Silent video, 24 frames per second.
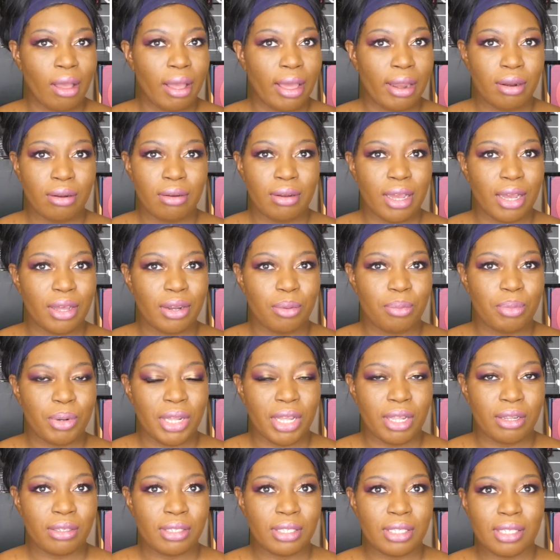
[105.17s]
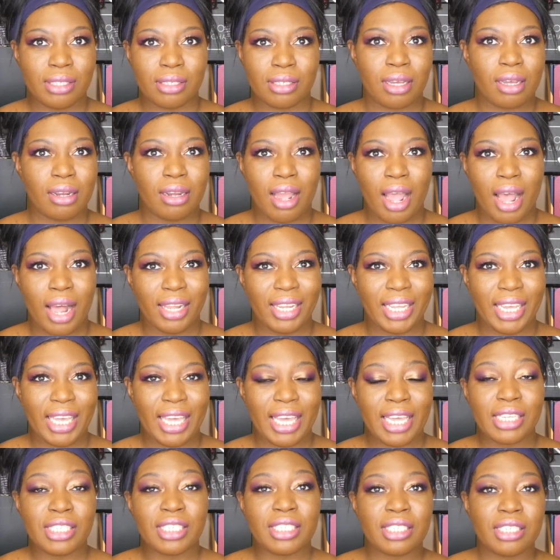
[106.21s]
I don't know how to pronounce this,
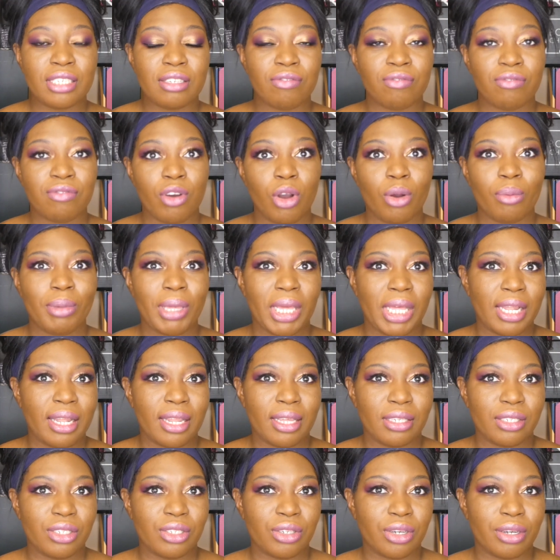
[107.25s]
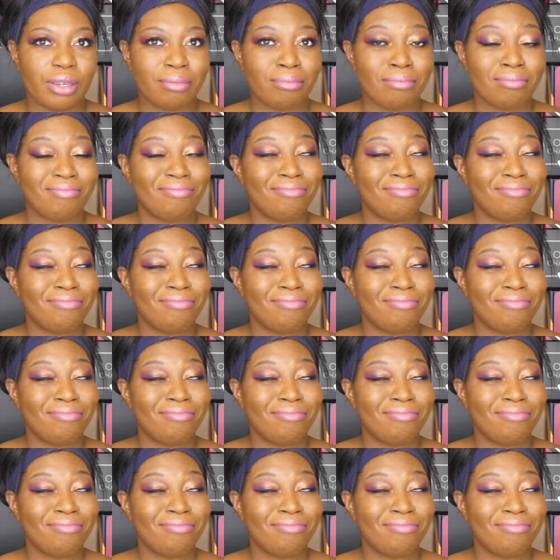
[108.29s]
Kodali Instant Foaming Cleanser.